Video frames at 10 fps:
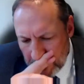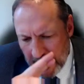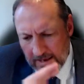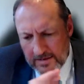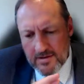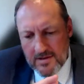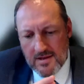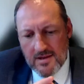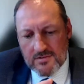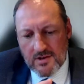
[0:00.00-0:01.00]
And
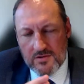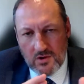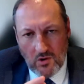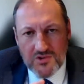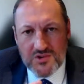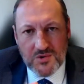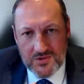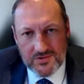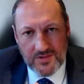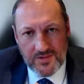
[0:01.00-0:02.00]
so as a
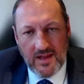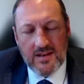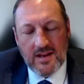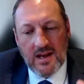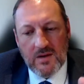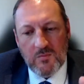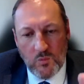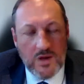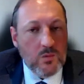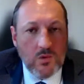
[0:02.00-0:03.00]
consequence of that,
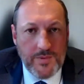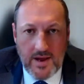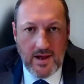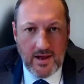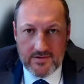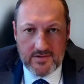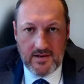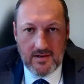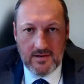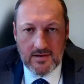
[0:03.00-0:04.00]
we will be
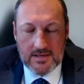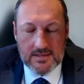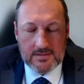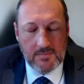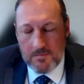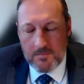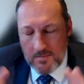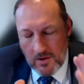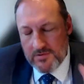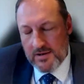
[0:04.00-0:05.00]
asking,
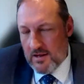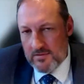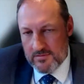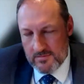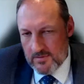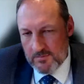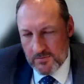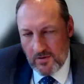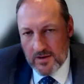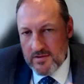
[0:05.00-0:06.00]
and most accountants
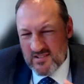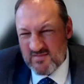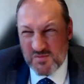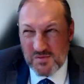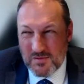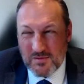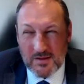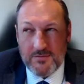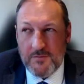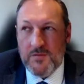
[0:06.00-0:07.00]
provide this, or at
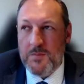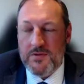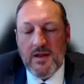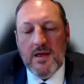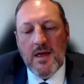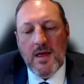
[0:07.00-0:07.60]
least 50%,